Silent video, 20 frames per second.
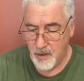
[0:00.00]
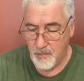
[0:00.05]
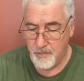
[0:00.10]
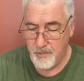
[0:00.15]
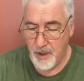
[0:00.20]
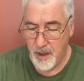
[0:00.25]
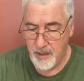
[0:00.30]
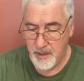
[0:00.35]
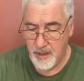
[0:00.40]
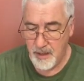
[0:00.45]

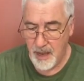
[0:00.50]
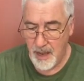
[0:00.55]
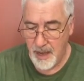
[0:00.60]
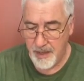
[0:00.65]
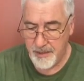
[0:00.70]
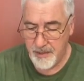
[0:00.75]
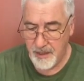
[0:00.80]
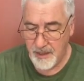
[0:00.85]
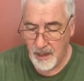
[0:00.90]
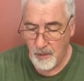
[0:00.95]
but I
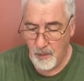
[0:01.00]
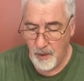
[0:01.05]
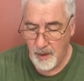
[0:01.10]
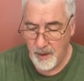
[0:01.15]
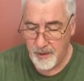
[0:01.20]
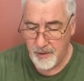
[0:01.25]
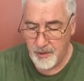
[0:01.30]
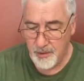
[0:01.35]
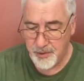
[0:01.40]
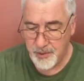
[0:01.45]
think I want
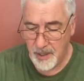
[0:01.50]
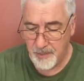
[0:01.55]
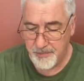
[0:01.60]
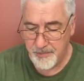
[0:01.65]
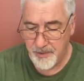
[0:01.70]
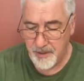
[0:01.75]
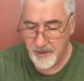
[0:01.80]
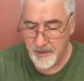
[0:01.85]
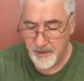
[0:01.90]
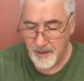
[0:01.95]
to do
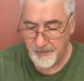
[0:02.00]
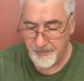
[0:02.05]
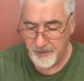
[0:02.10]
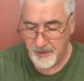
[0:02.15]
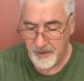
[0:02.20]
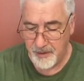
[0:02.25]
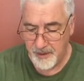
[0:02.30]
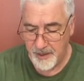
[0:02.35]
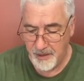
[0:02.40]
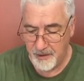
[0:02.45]
something
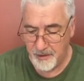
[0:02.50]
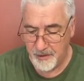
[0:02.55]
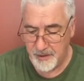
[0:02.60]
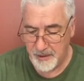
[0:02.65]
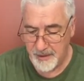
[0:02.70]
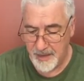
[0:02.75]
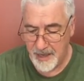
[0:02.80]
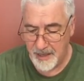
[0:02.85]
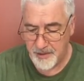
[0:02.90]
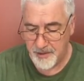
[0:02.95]
different here at
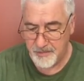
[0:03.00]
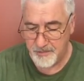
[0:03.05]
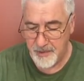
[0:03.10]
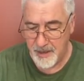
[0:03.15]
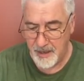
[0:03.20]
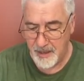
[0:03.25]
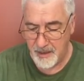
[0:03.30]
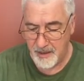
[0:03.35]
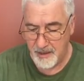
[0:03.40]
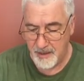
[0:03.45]
the last
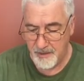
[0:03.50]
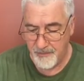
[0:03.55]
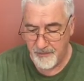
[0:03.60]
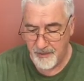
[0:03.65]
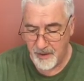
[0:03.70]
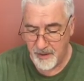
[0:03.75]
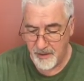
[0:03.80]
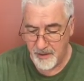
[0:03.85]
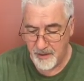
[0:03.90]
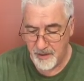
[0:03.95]
minute, if
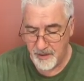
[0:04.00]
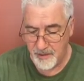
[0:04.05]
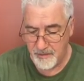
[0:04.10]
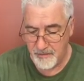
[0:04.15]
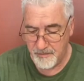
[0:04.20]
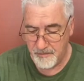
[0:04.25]
I could.